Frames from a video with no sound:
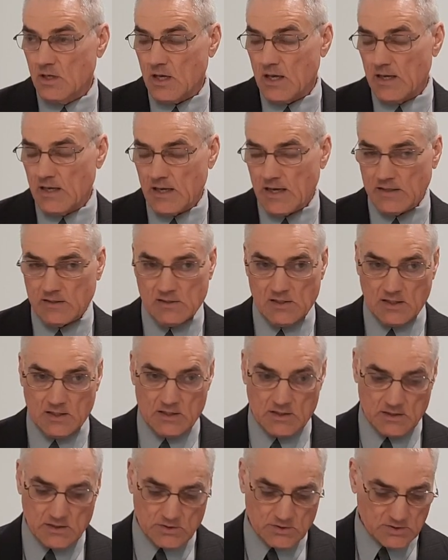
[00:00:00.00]
I, I think
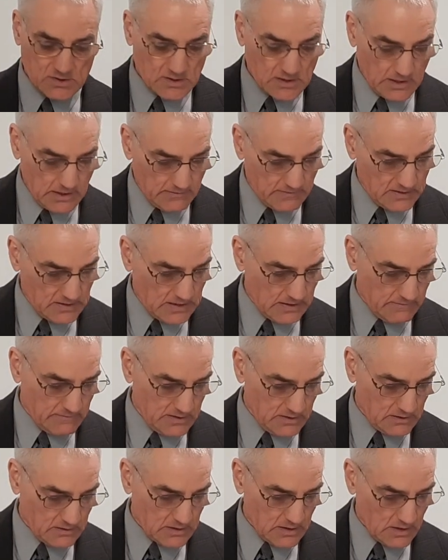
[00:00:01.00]
it is give,
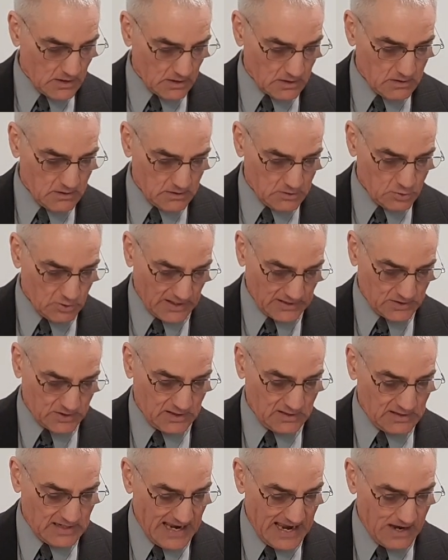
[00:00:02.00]
giving a good
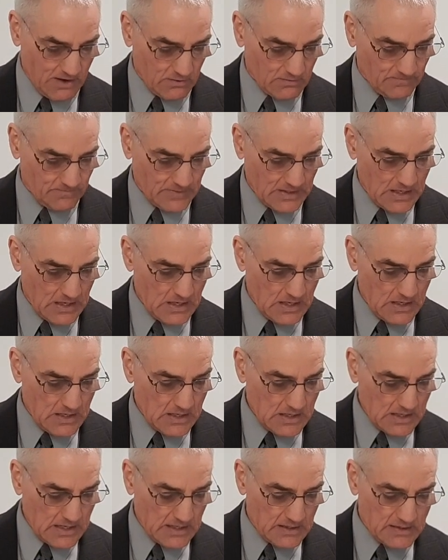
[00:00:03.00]
dressing down.
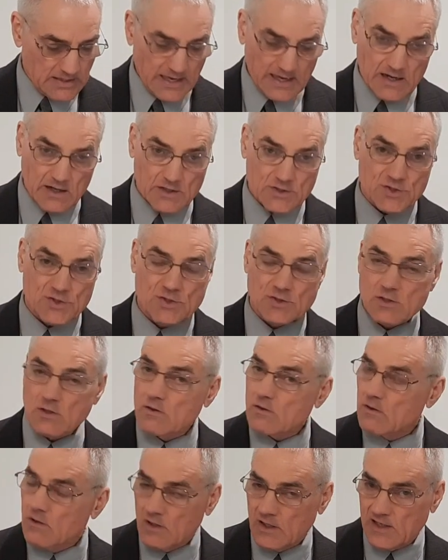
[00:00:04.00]
And they are
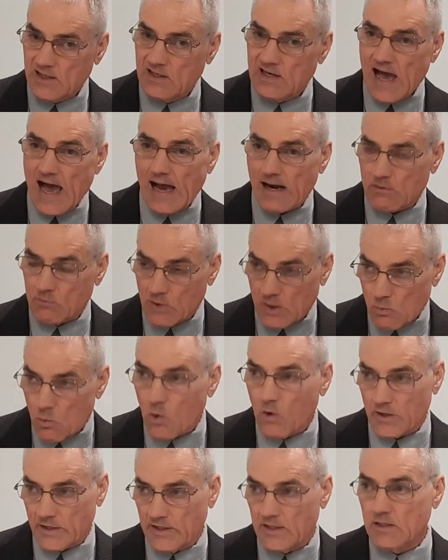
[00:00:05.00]
certainly not
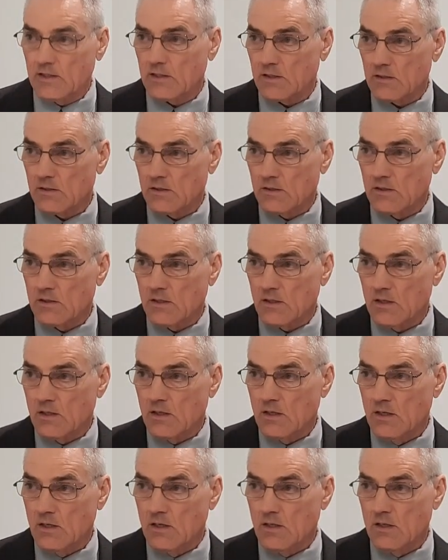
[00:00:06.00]
rewarded.
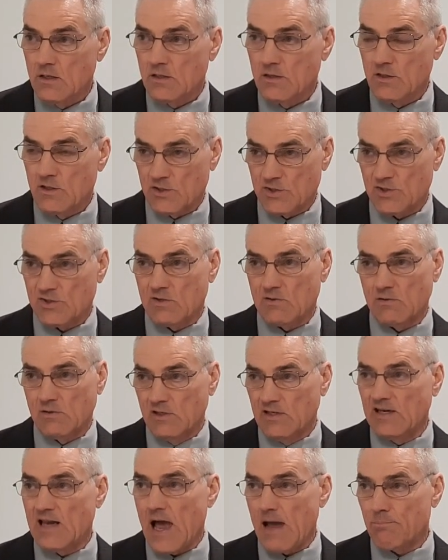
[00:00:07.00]
They're
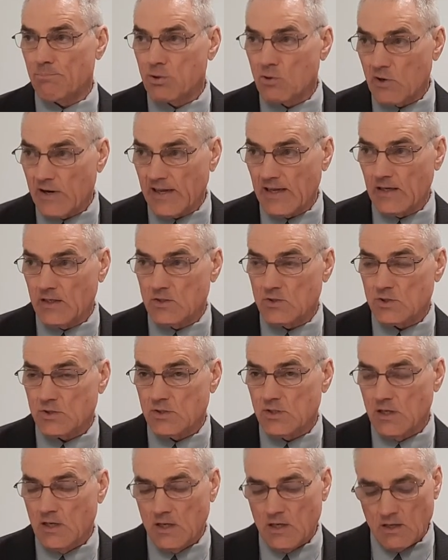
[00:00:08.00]
certainly not
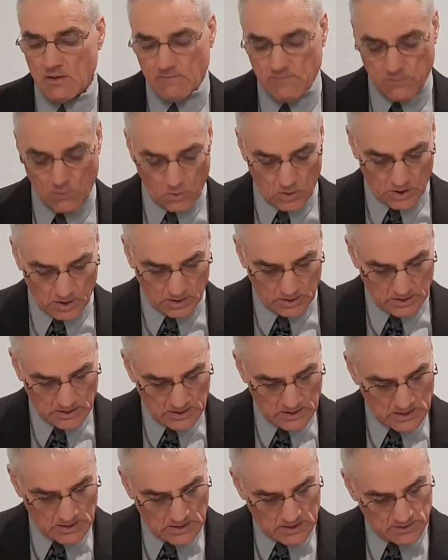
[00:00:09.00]
praised for
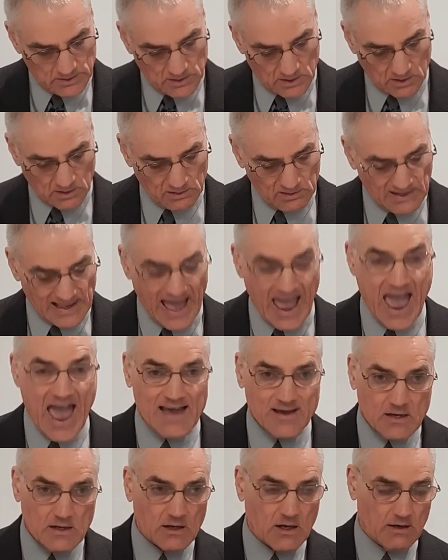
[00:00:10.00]
their
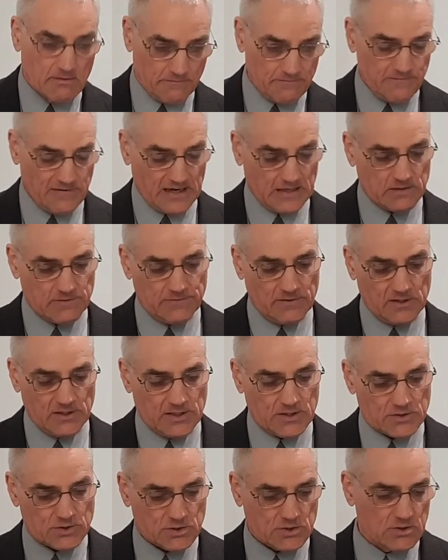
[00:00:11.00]
lack of
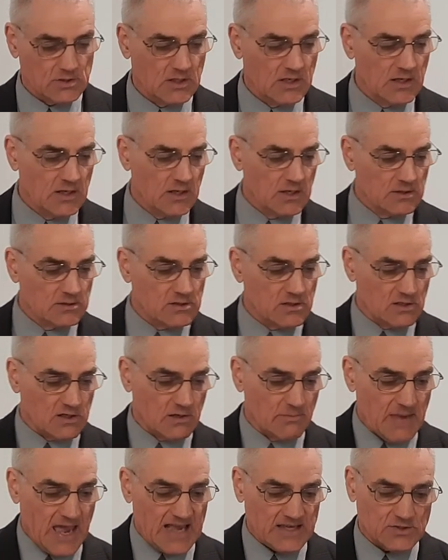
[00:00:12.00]
faithfulness to
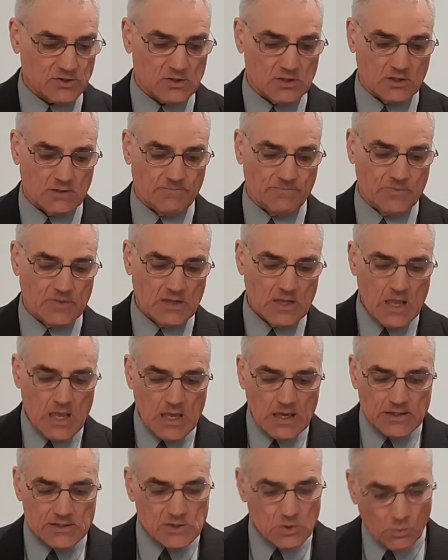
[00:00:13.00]
their master.
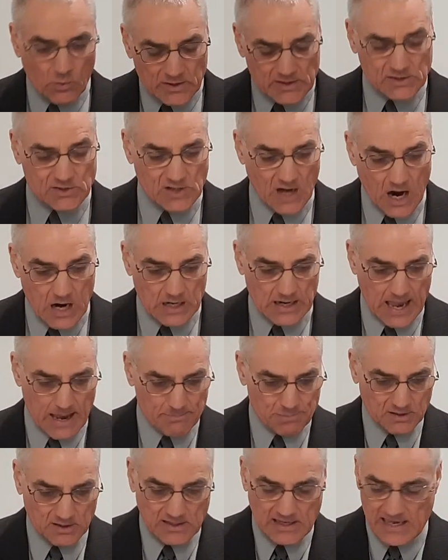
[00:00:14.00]
So, what is our
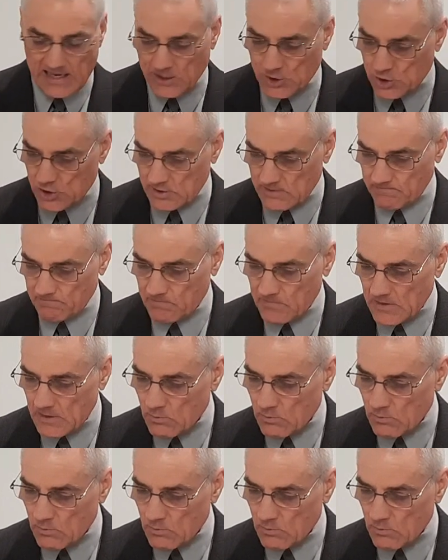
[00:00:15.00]
application?